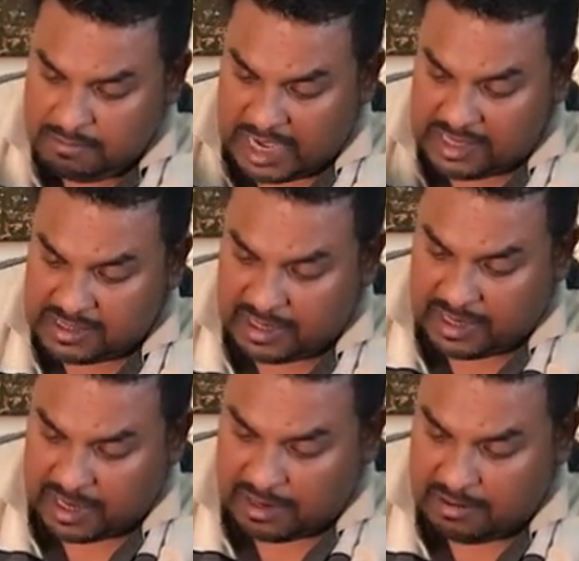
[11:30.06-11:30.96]
medicine
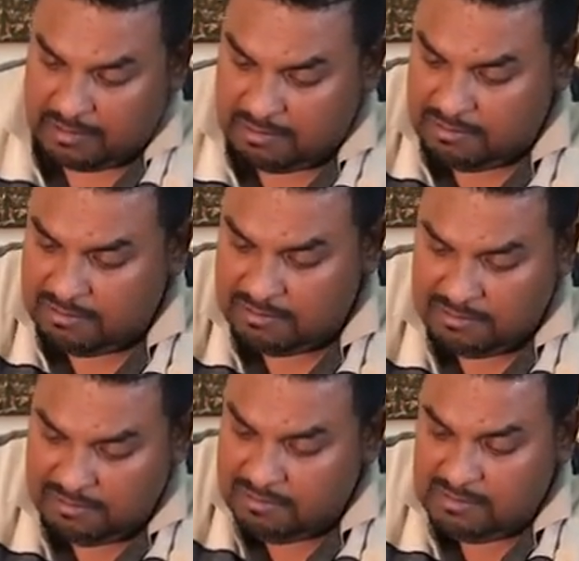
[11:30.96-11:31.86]
kit.
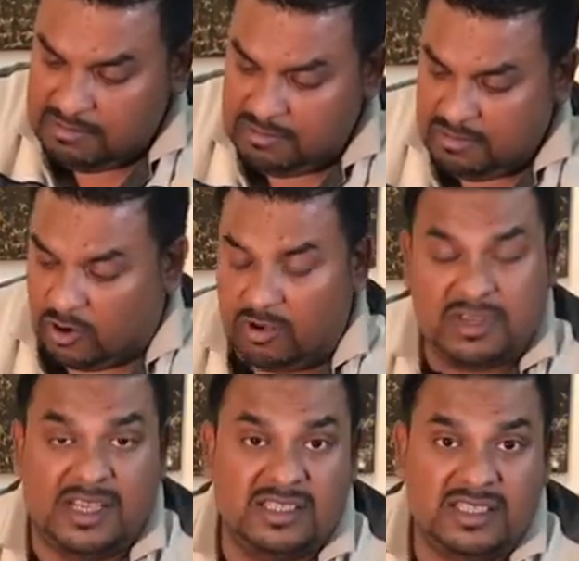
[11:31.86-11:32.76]
All
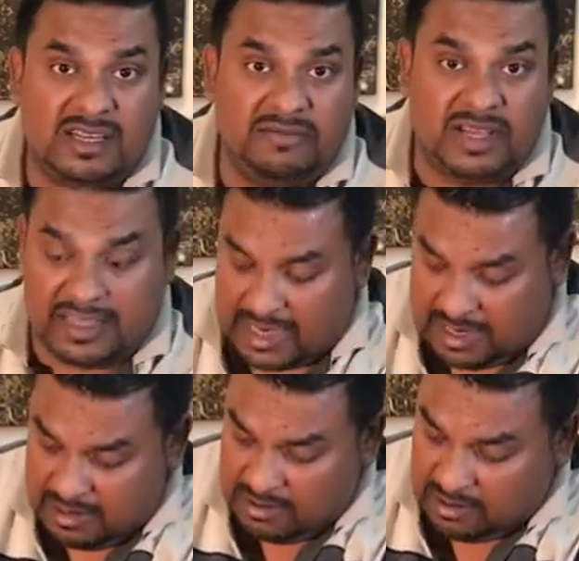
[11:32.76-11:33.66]
kinds of stuff like that
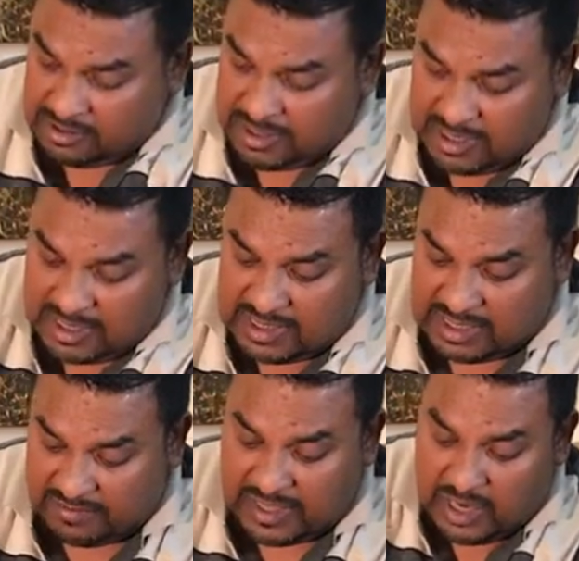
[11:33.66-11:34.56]
goes into this
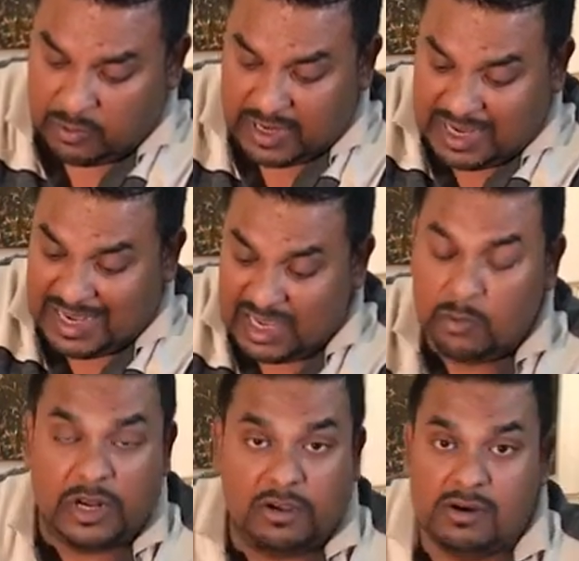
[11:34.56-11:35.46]
stuff that you would need
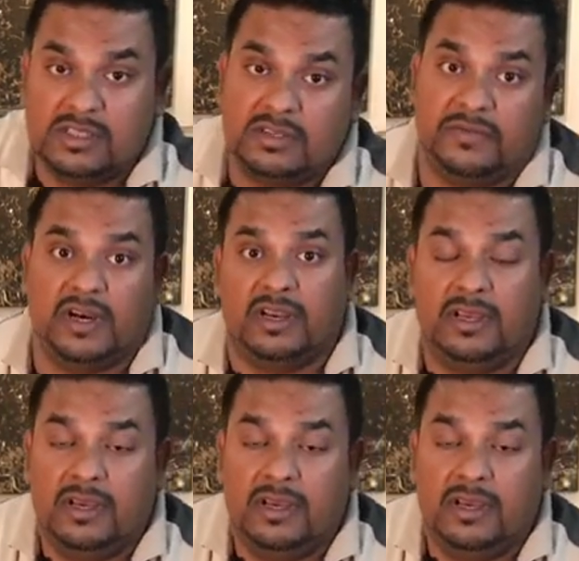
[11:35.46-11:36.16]
when you're on safari,